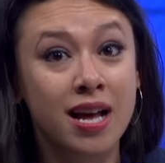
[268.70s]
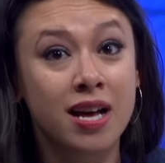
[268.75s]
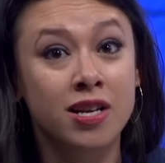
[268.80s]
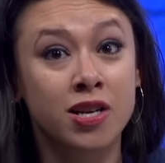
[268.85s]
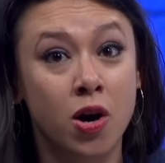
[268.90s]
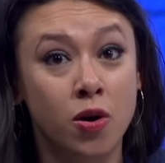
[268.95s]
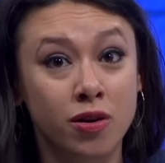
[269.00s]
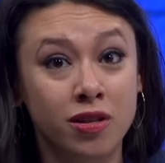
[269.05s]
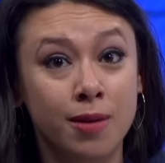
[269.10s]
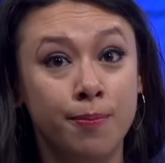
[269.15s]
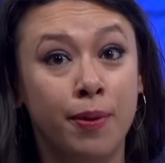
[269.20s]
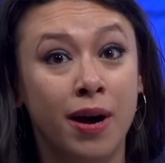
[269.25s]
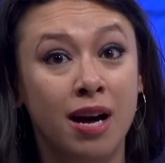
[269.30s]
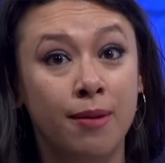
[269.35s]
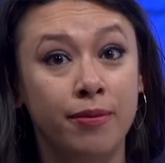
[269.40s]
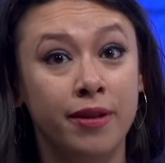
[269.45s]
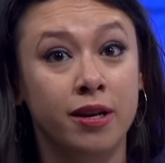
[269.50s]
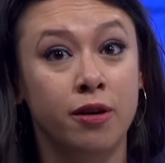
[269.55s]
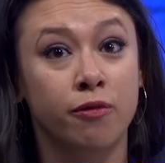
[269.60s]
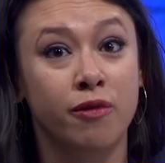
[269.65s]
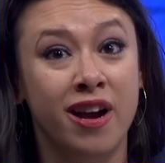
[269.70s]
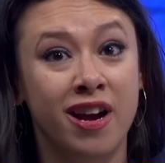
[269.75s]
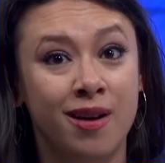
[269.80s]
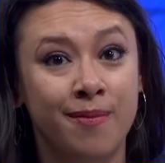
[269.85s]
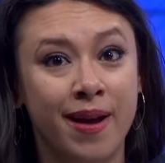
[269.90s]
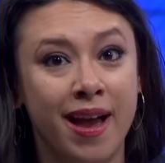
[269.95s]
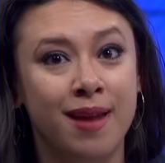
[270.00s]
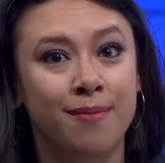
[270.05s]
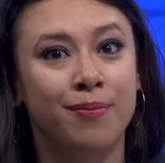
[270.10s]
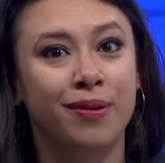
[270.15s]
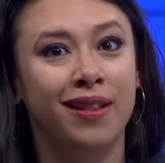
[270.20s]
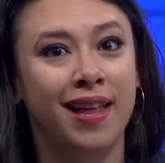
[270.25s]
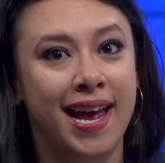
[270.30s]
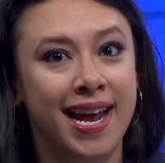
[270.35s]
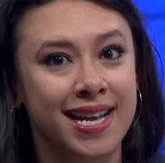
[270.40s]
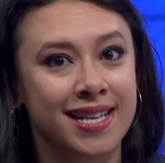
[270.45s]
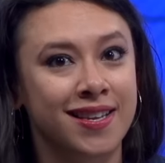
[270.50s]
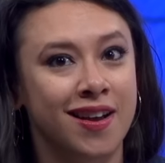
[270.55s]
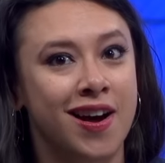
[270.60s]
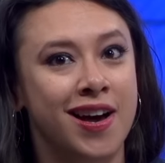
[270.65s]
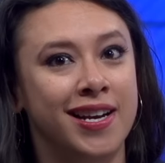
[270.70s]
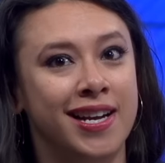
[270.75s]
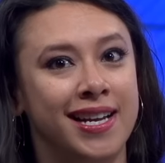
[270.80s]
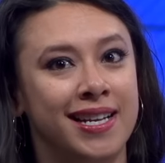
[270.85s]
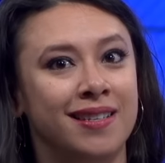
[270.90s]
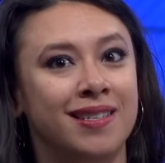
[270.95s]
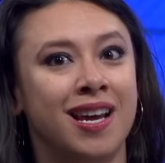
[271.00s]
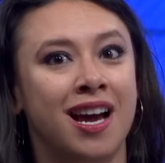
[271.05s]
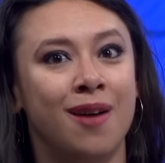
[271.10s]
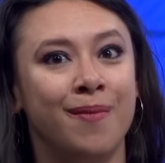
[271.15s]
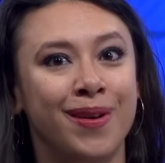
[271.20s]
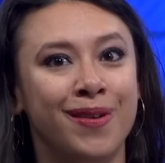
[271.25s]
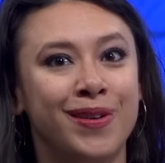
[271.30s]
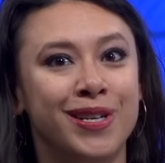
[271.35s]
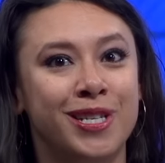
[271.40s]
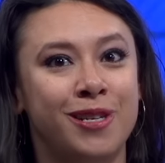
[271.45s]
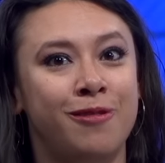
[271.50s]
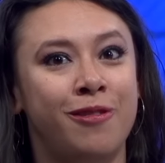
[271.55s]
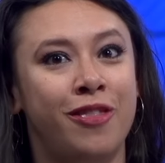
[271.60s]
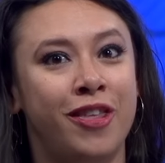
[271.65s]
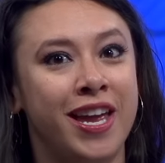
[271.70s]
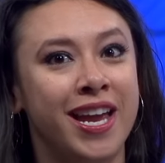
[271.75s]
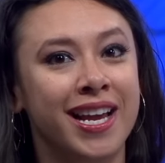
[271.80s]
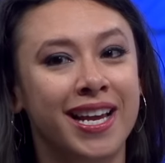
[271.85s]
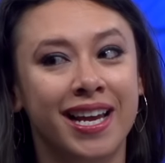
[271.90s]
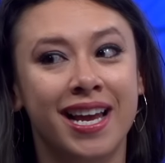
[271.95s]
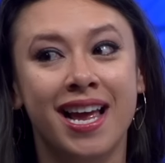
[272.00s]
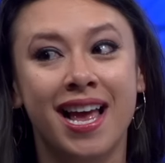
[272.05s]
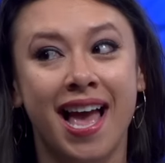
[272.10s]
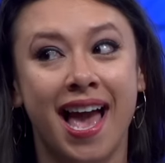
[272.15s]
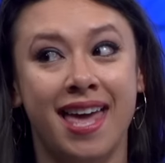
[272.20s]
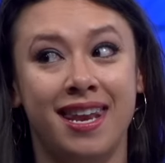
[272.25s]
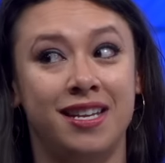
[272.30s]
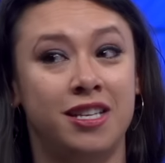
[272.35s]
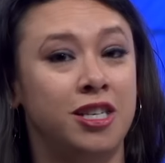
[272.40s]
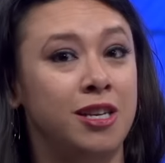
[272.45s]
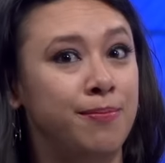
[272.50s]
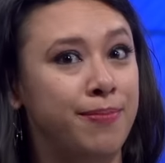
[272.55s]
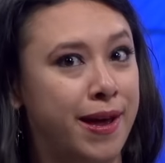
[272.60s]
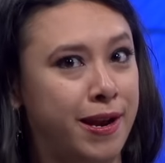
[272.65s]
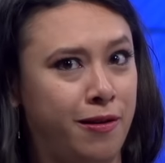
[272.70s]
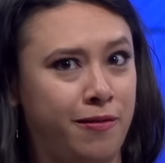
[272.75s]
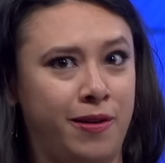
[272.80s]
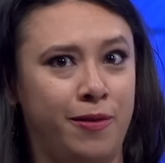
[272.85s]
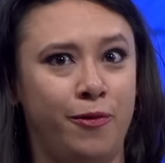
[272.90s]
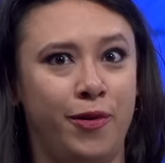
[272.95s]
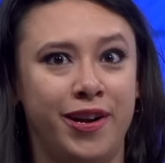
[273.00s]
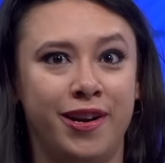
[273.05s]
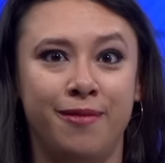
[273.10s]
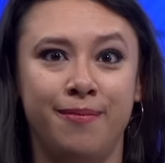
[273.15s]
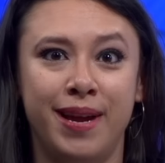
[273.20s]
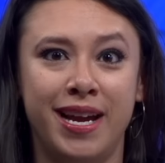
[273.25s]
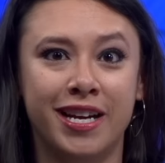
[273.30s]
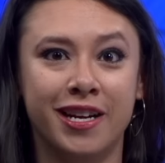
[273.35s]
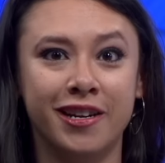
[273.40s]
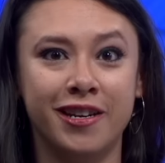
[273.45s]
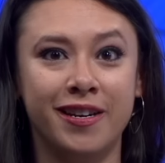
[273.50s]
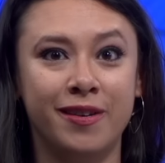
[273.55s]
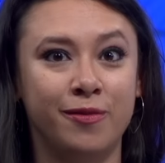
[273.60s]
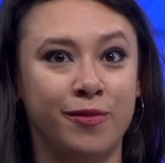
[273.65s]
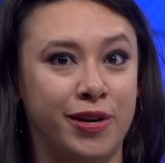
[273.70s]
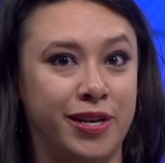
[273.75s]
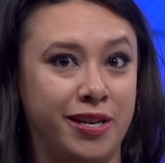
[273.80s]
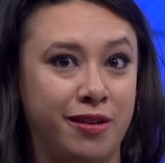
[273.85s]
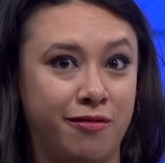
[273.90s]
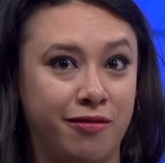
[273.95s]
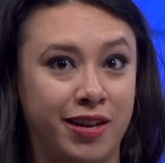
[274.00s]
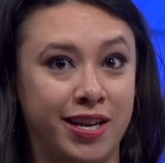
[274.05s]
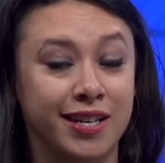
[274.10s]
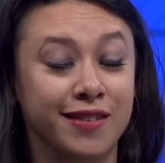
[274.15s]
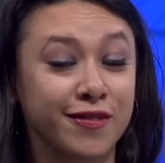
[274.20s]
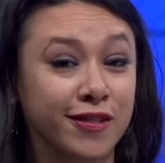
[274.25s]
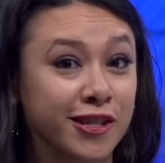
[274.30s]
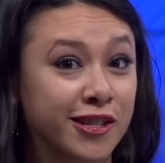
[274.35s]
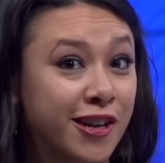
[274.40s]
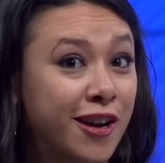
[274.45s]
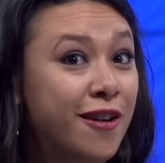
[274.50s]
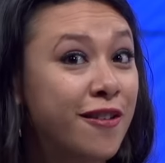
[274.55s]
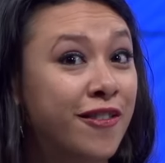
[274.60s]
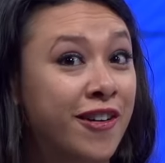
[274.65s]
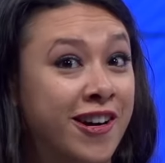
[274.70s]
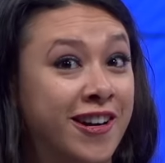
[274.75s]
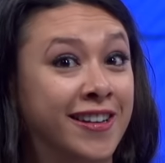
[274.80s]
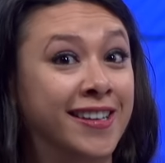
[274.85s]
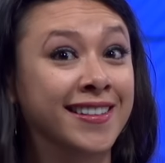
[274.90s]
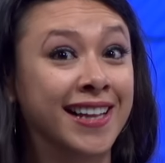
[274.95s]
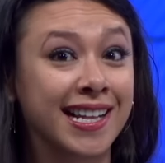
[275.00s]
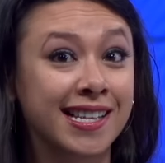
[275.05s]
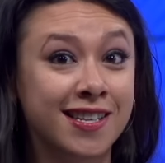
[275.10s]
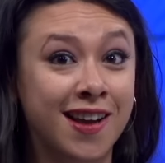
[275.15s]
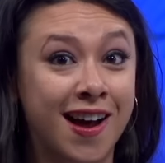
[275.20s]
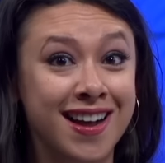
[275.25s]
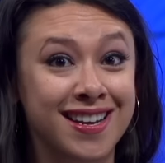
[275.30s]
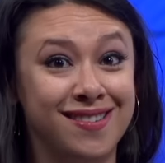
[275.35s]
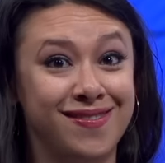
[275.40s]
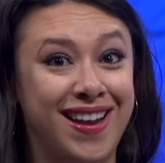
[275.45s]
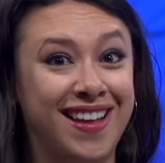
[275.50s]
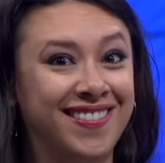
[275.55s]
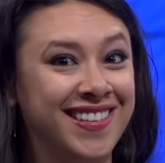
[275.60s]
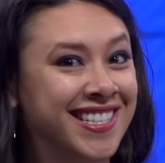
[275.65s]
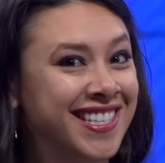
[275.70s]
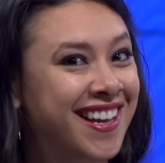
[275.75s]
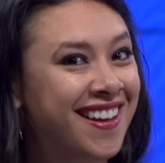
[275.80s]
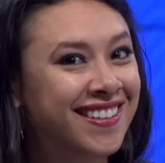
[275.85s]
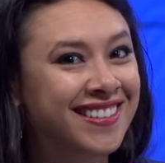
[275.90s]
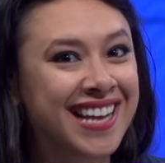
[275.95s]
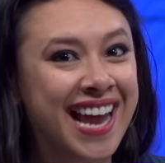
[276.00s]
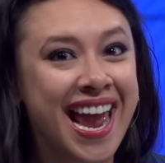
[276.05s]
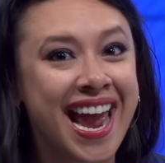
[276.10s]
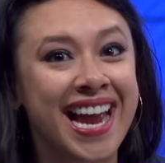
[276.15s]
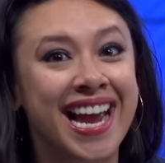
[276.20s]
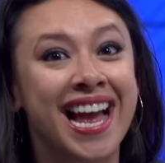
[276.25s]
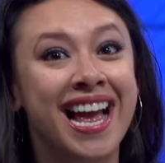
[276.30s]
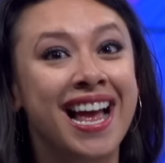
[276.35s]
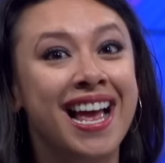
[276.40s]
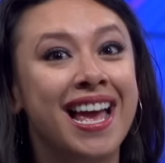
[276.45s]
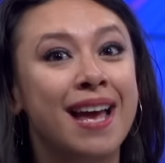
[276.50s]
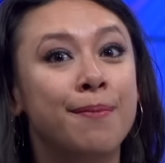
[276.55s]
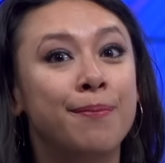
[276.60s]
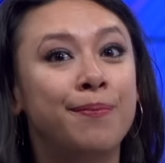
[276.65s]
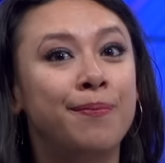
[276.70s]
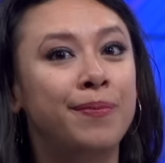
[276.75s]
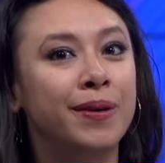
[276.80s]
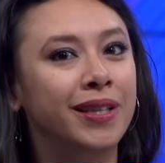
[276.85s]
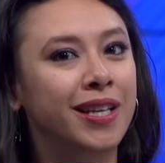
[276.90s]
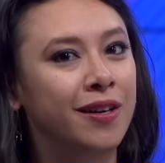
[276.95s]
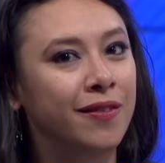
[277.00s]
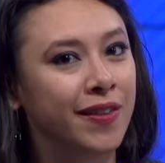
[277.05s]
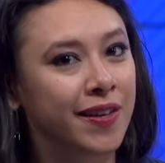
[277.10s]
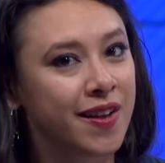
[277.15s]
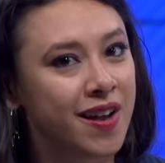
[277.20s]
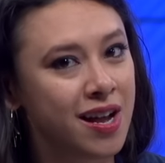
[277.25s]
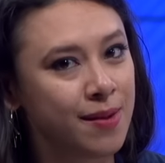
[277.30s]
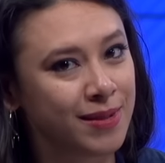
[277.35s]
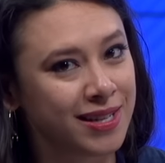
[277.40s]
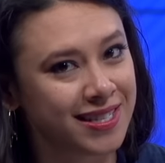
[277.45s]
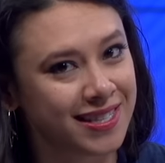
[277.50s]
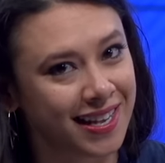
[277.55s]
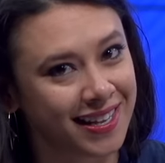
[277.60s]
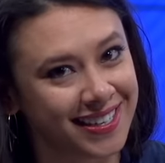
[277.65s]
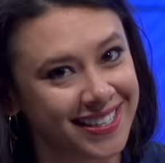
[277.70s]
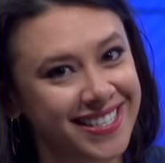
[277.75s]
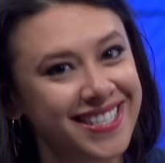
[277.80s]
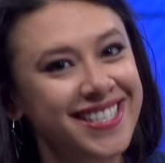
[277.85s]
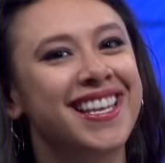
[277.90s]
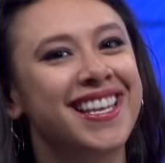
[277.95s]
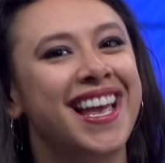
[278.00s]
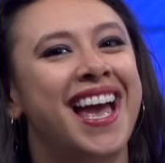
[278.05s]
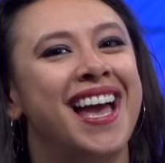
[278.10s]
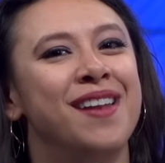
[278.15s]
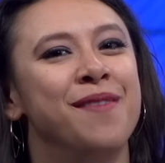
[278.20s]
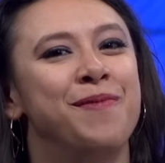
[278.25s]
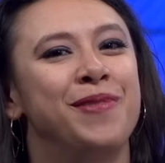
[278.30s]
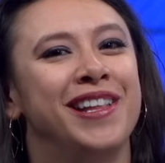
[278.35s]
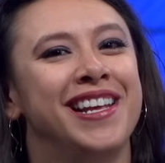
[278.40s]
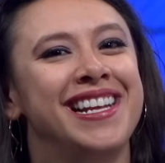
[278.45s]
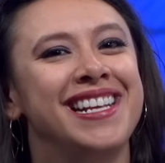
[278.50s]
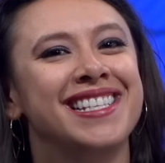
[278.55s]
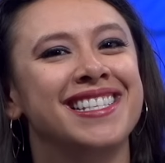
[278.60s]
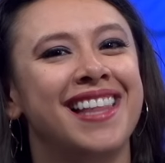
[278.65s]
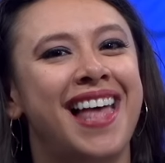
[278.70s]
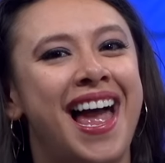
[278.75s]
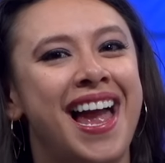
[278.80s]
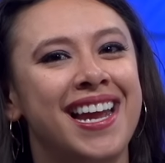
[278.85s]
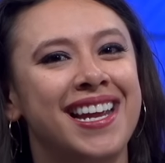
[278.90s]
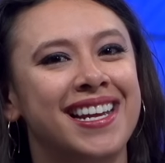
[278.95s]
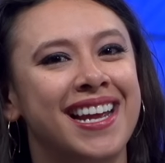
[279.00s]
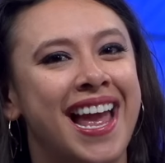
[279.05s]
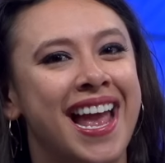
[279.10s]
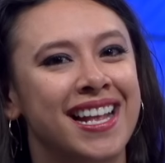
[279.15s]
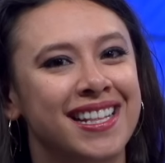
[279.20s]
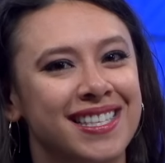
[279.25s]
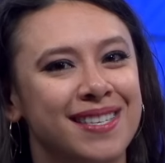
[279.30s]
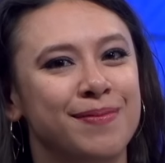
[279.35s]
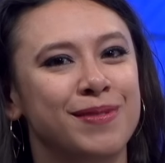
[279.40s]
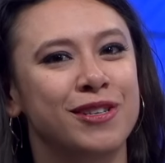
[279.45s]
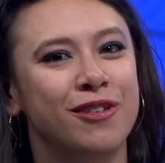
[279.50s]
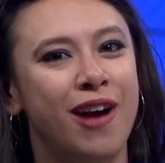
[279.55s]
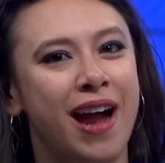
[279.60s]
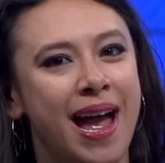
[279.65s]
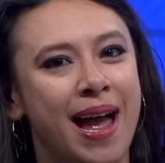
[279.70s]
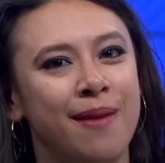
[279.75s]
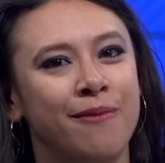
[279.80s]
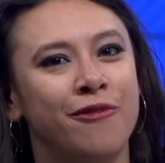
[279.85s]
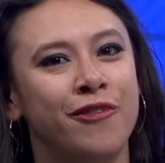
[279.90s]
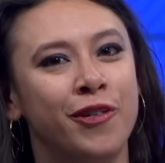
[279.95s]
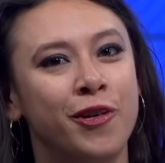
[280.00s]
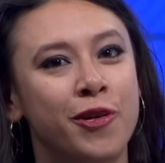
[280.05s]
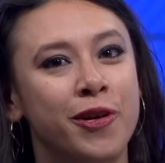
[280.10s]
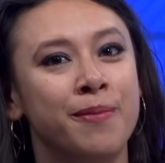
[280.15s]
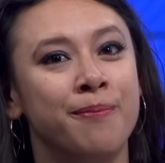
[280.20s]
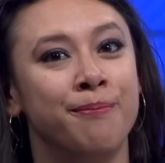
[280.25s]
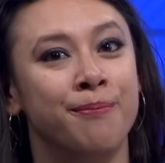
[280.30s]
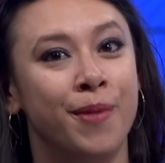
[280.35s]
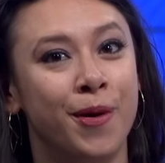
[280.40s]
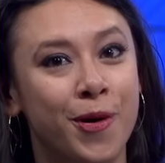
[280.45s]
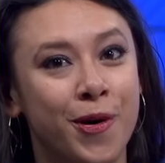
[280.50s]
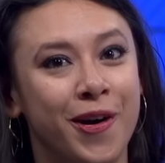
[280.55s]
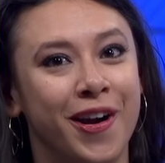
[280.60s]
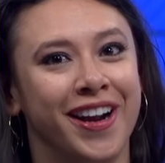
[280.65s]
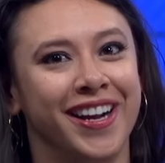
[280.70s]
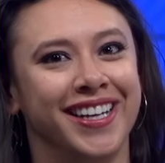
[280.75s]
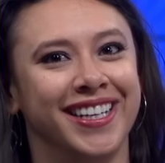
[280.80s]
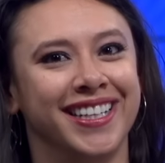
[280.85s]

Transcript: go to the public realm and play as Ana and tell me what you think. And is she better than Widowmaker? And what do you think of her so far? And let's talk about this all day below in the comments that is. And please like and subscribe for more.